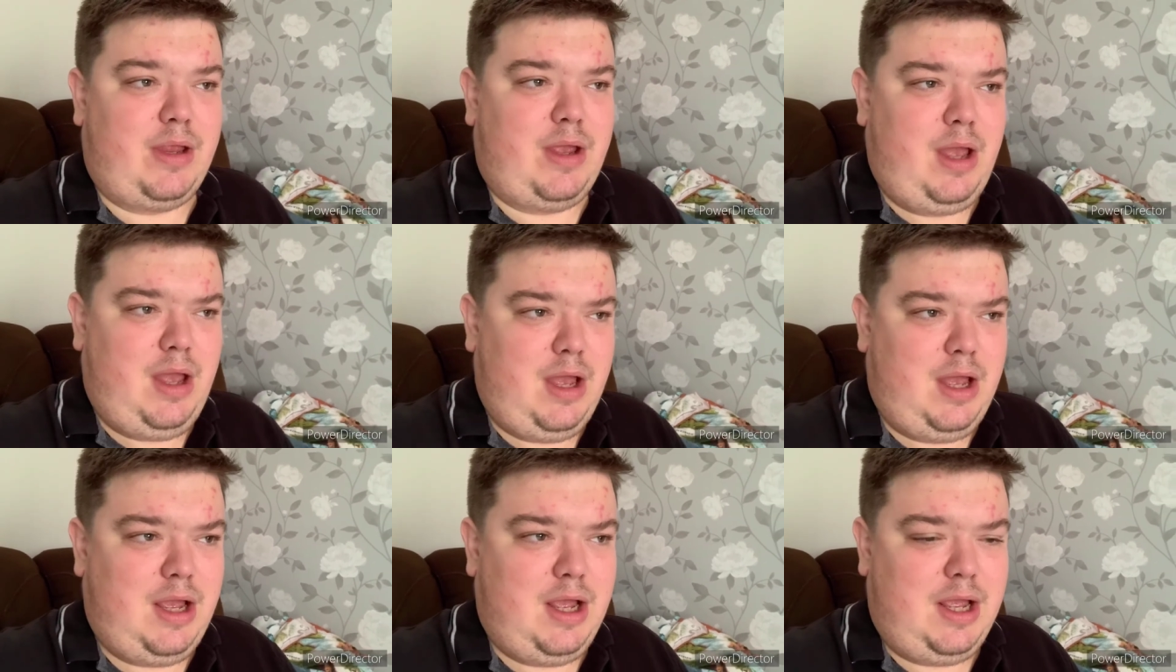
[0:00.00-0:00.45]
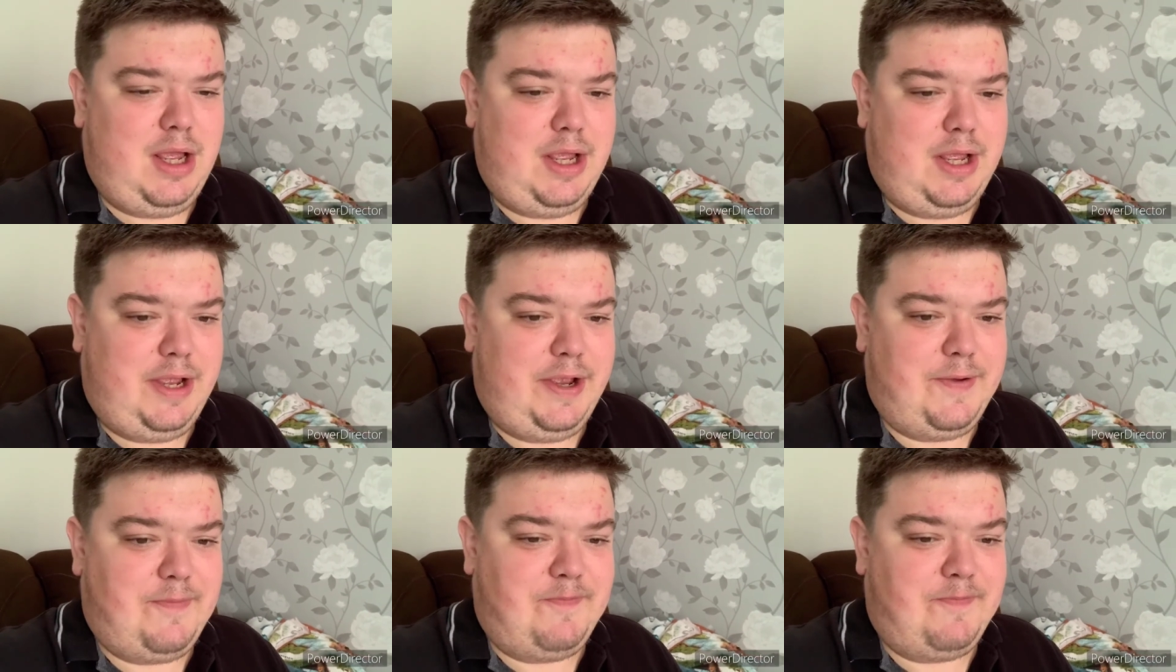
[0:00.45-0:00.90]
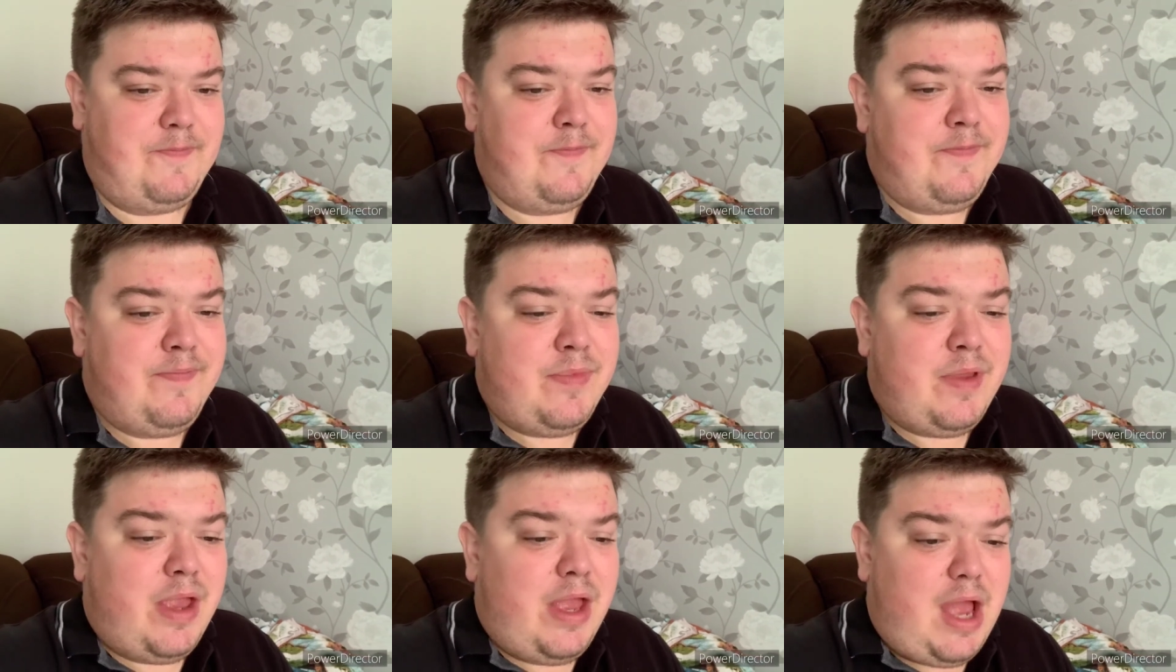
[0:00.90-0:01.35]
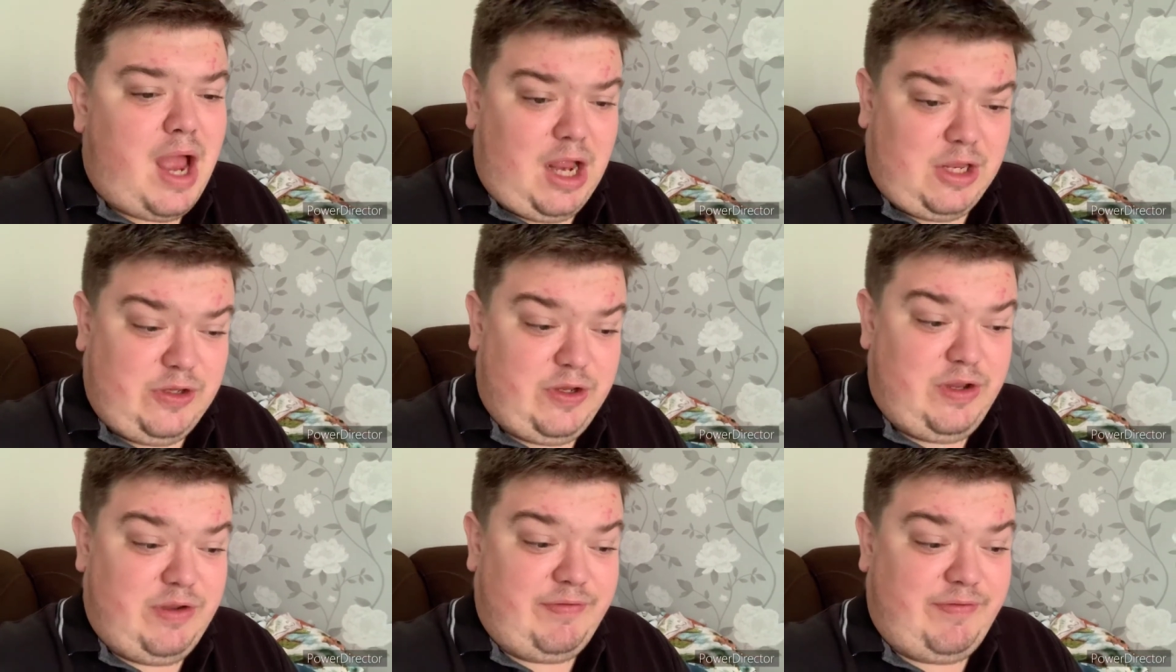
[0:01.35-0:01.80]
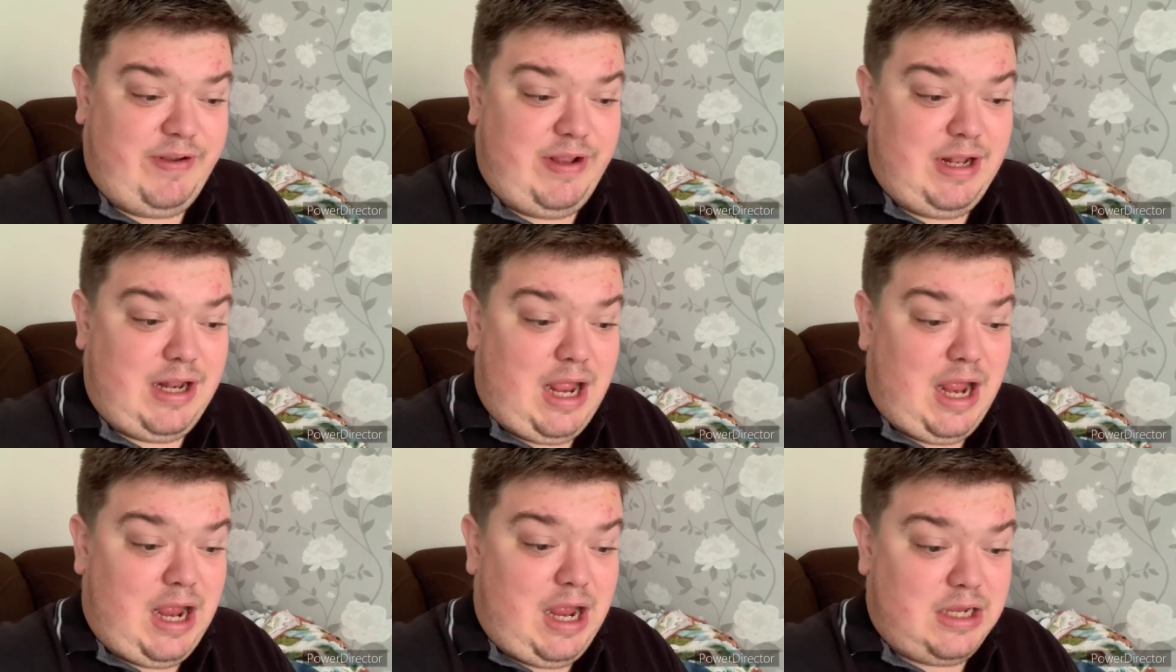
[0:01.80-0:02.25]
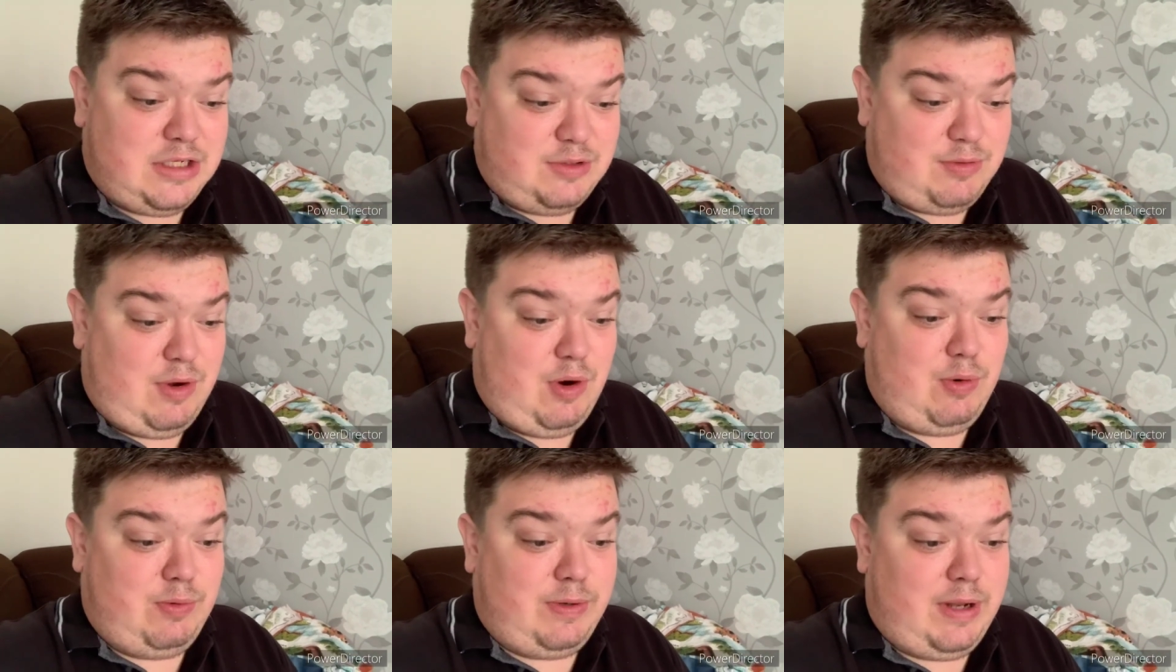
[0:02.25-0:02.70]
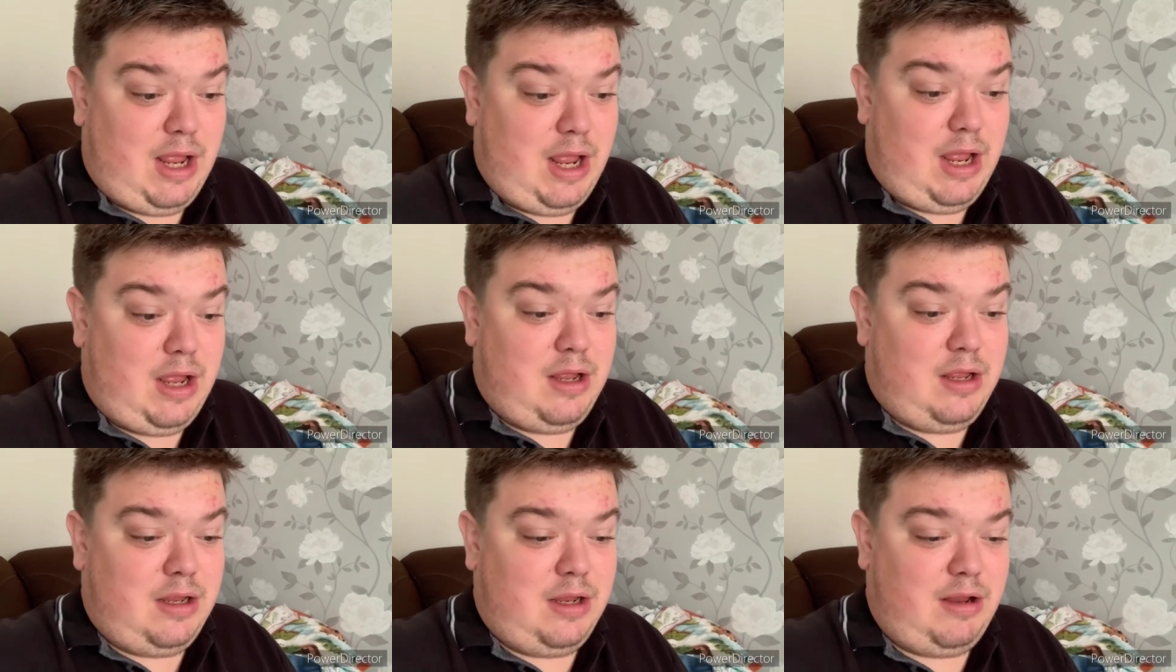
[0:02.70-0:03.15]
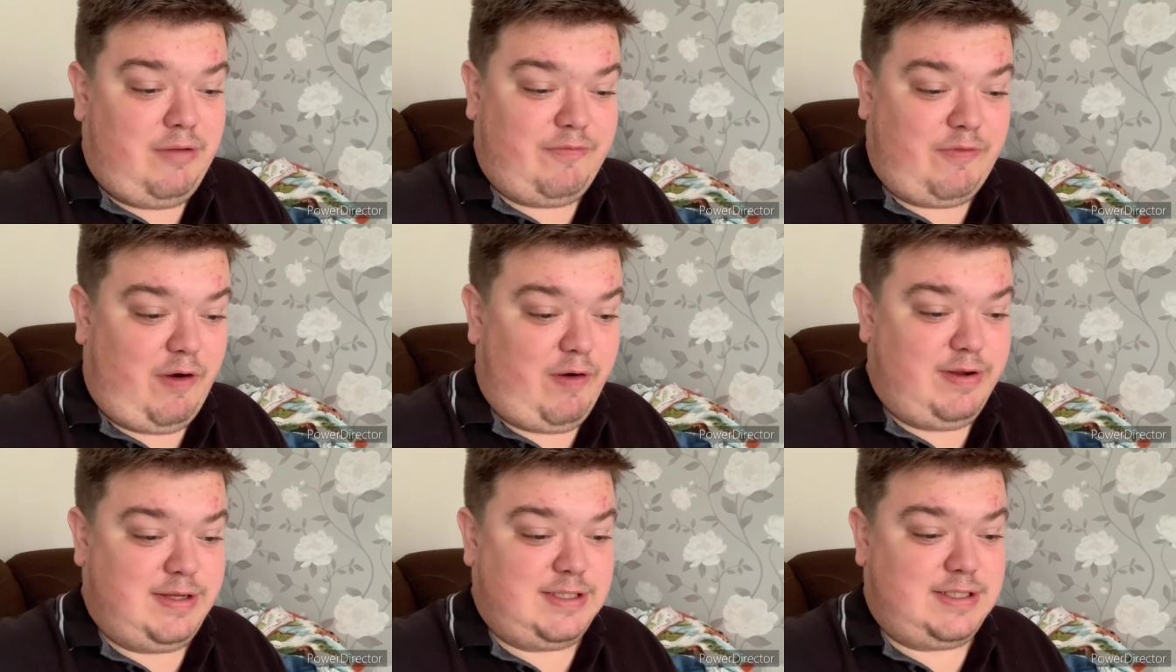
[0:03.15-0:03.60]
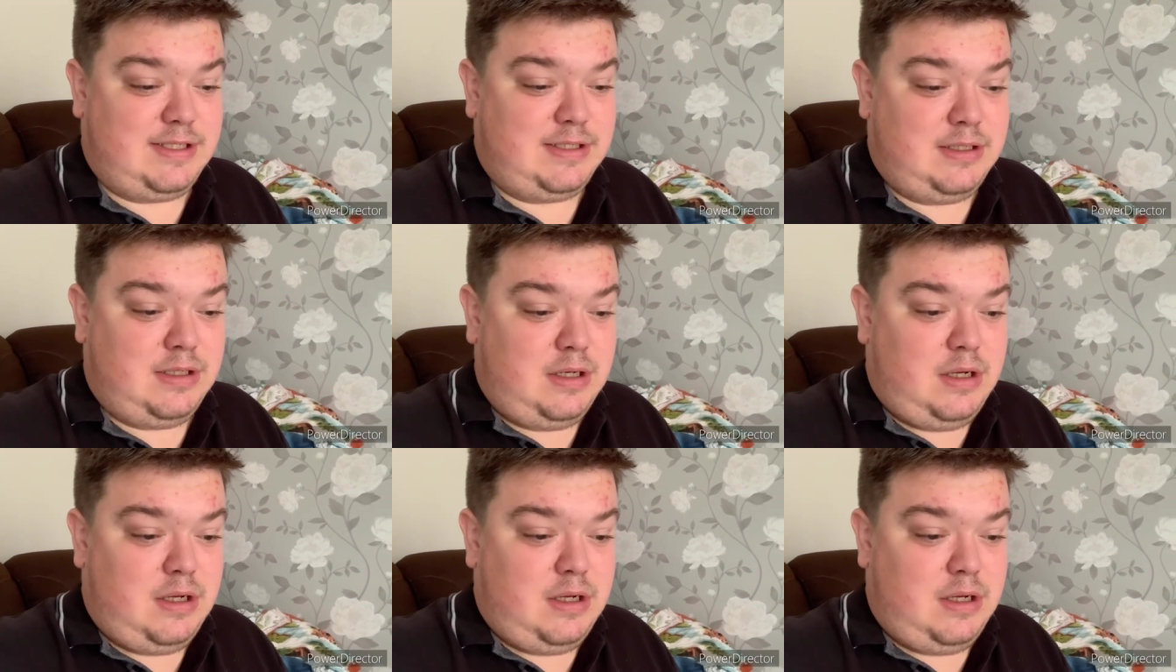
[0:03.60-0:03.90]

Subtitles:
I do feel like as well that if Forest